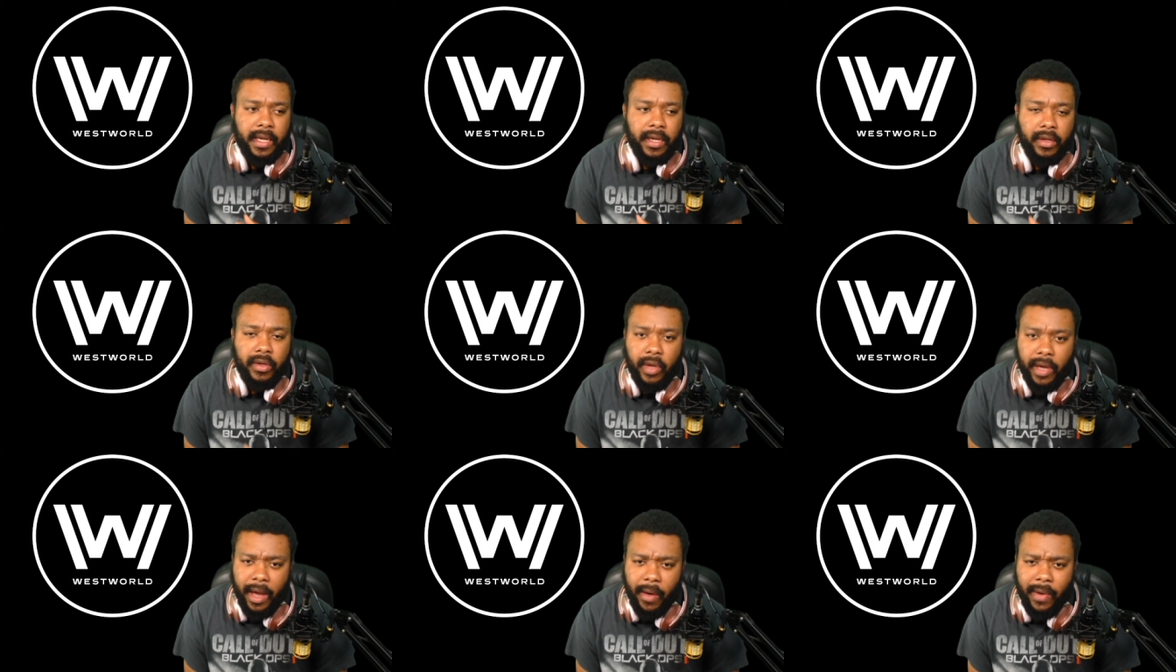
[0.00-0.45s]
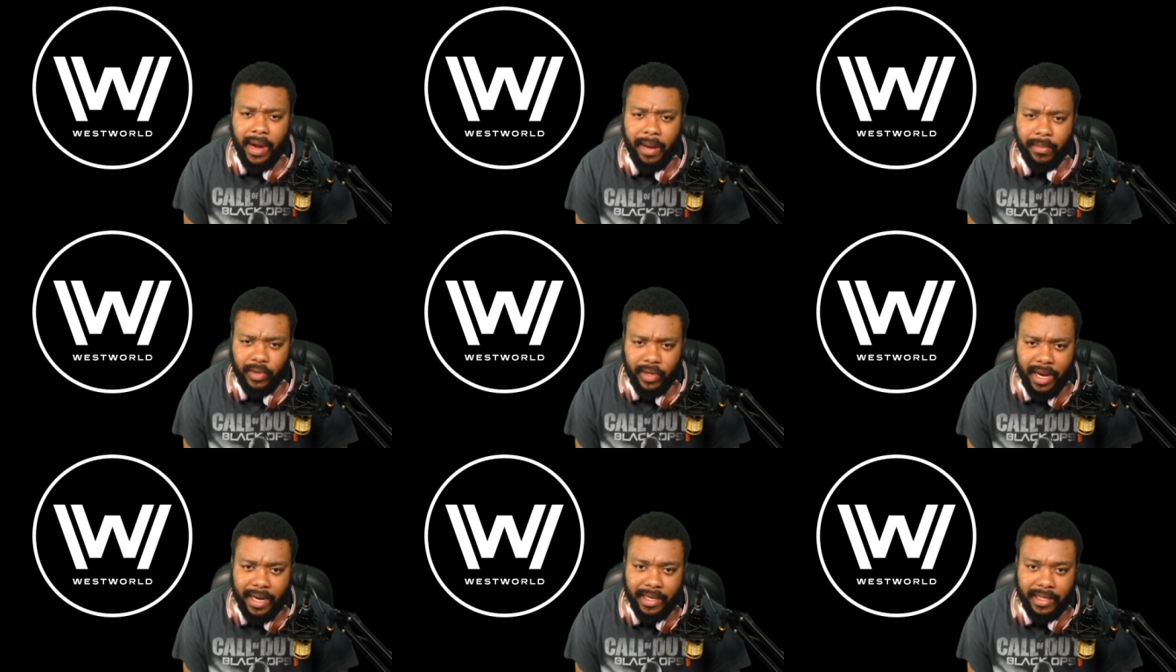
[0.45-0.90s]
you get what
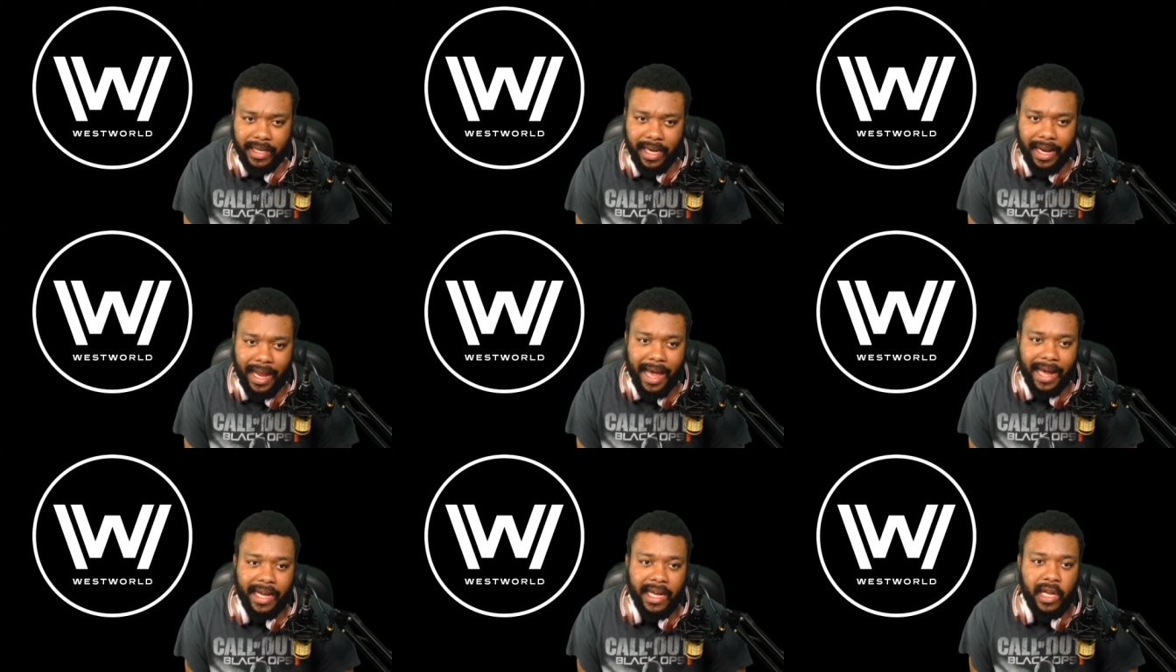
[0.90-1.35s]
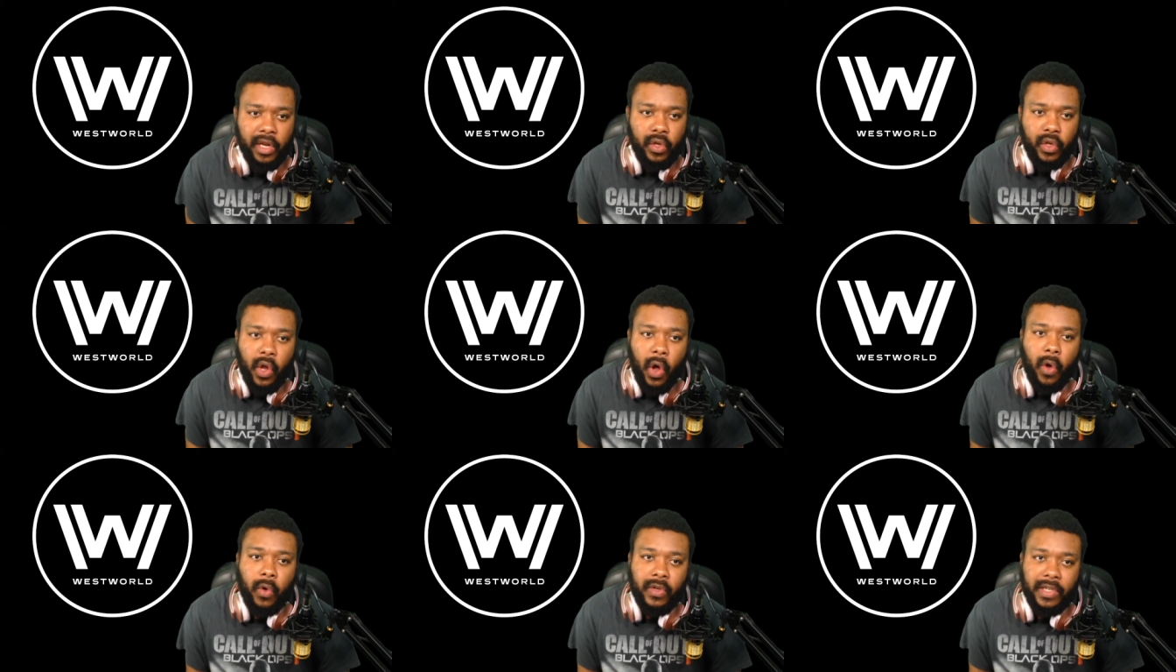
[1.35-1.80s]
I'm trying to say, like
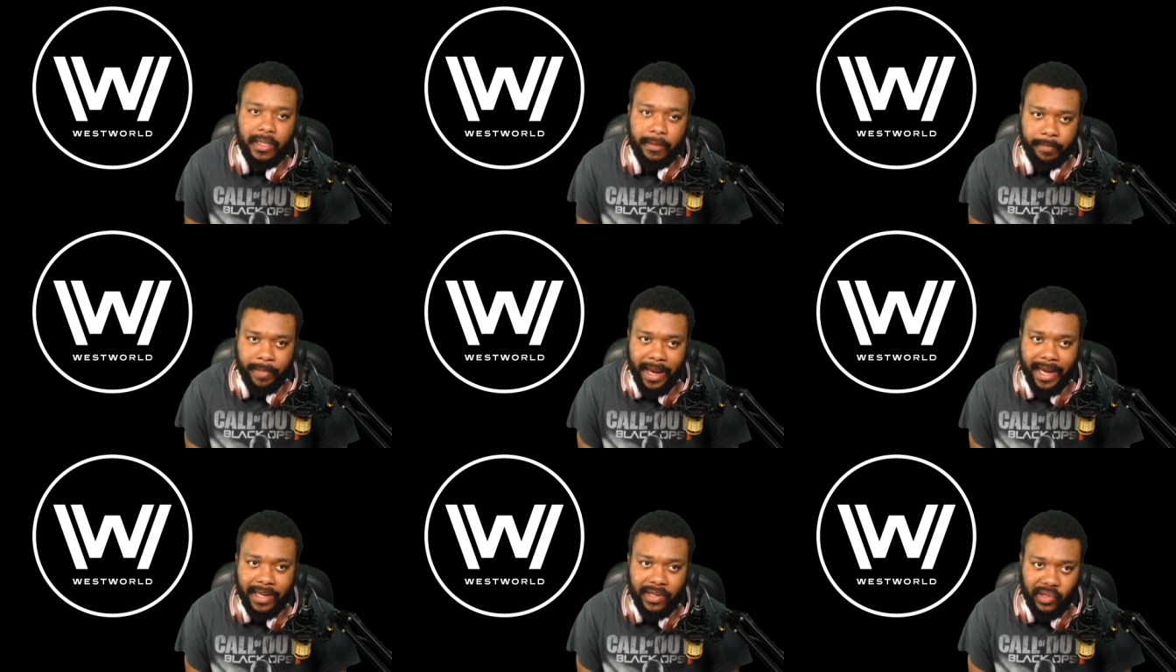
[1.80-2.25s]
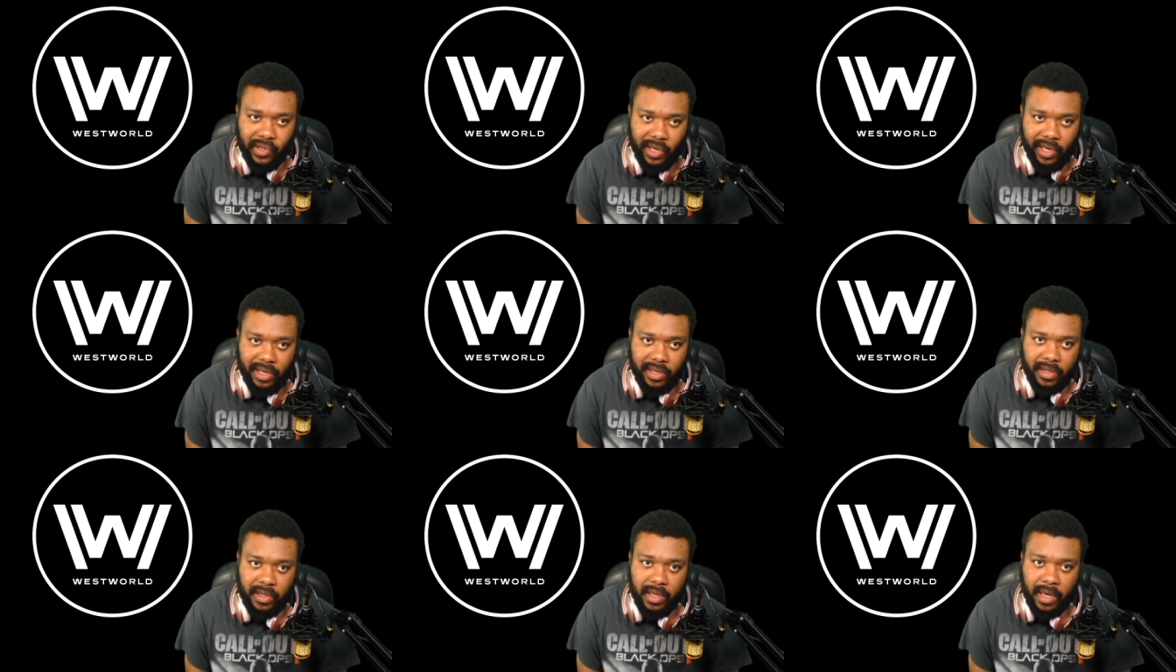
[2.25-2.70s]
in those
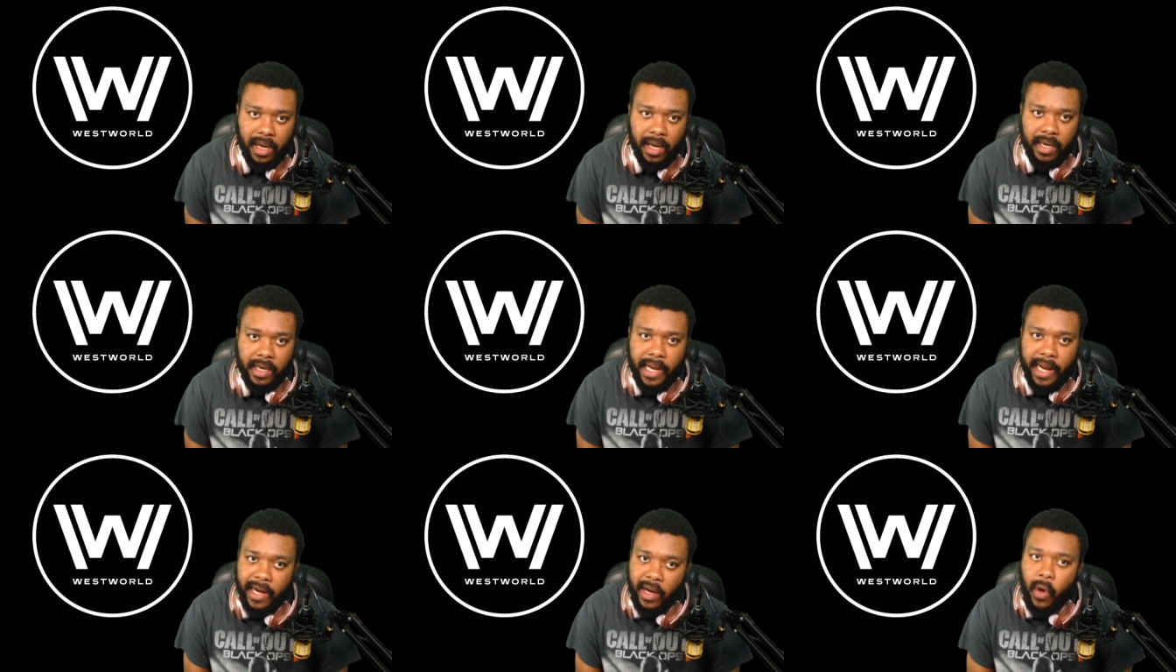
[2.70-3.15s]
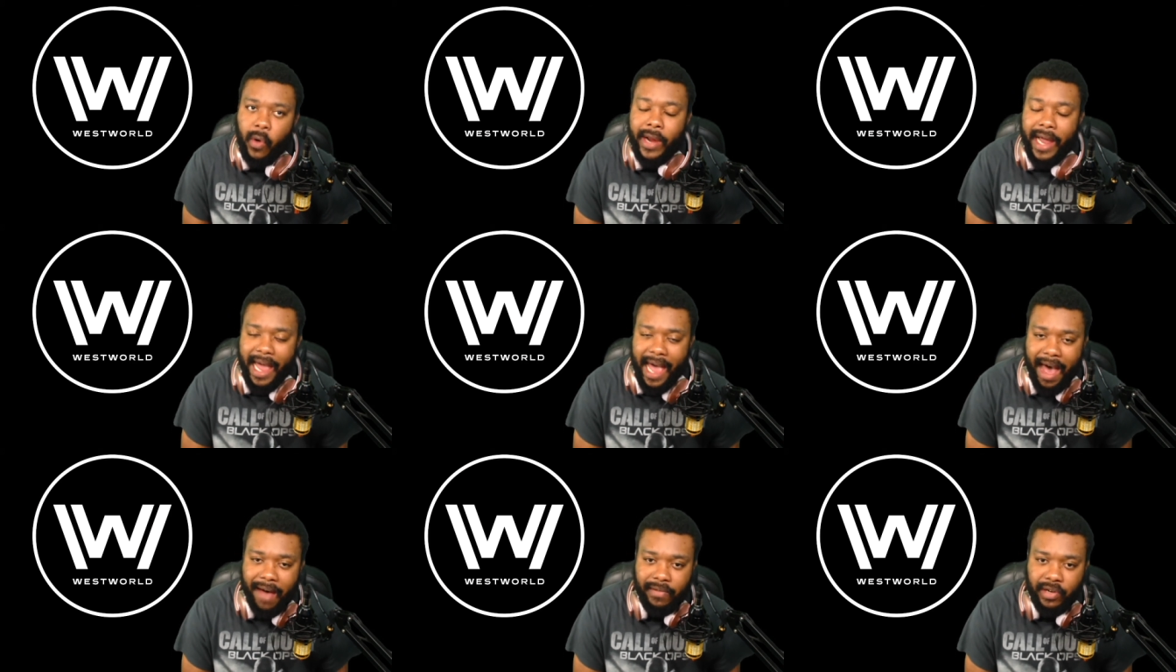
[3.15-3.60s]
spaces they know
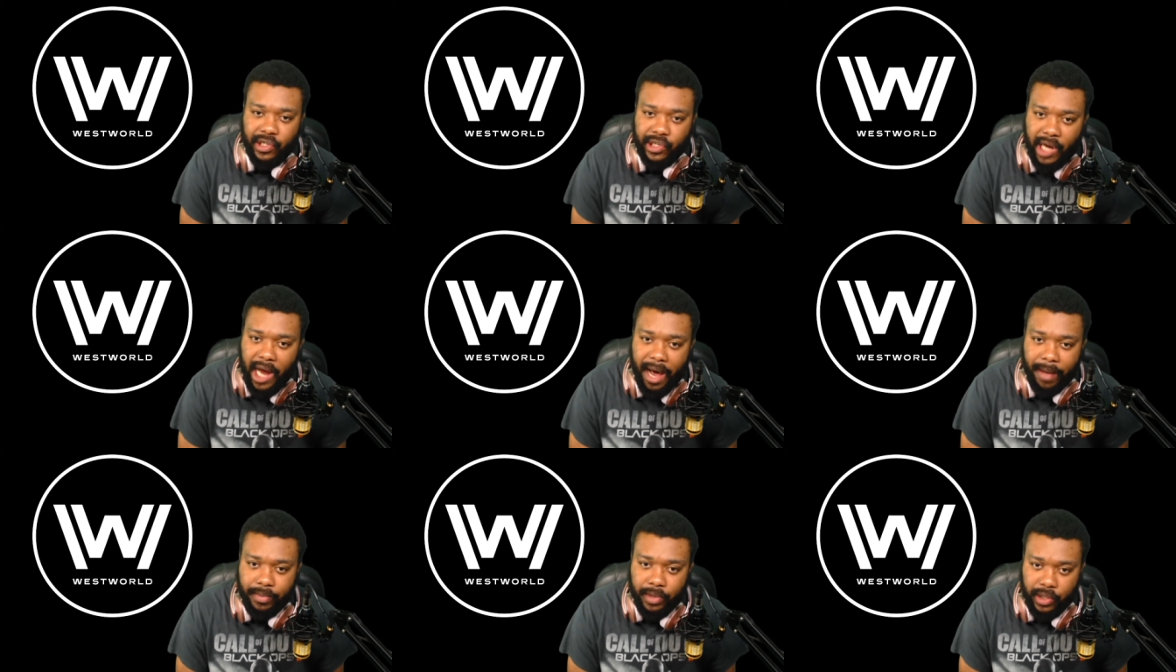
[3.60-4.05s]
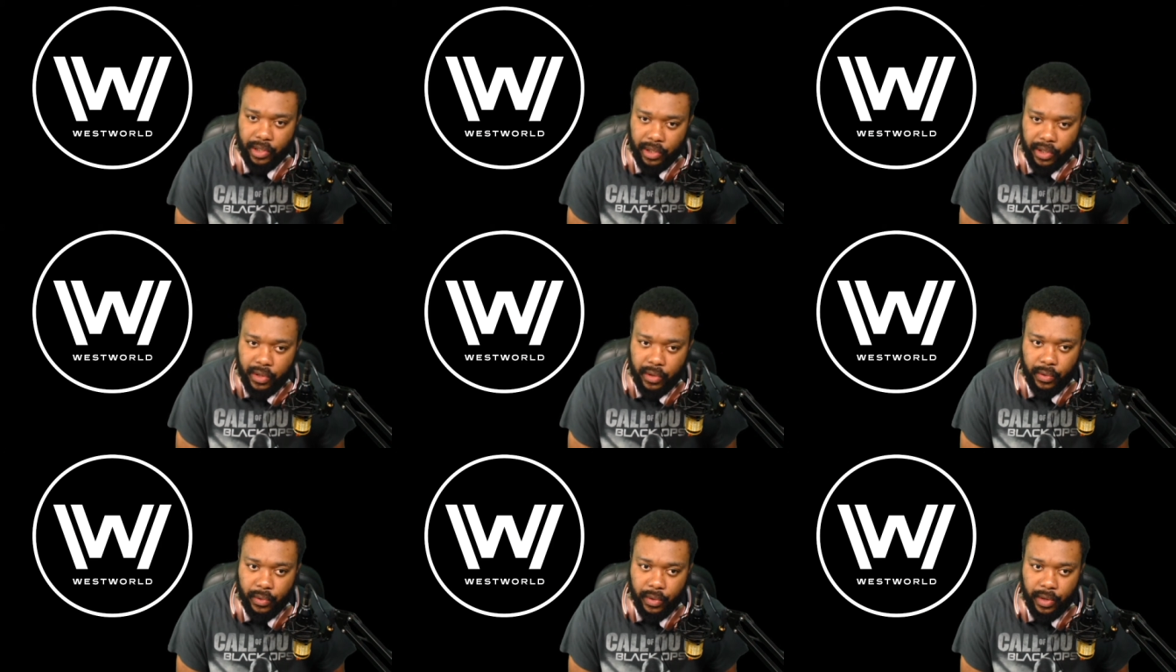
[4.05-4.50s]
they have a job to
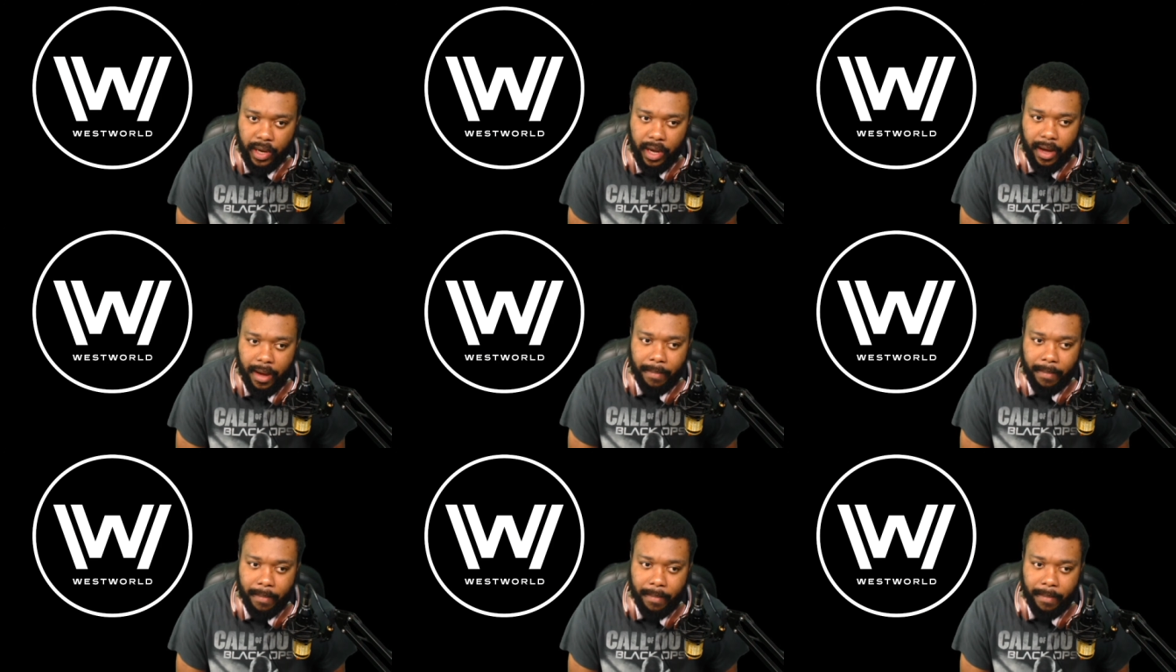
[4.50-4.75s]
do.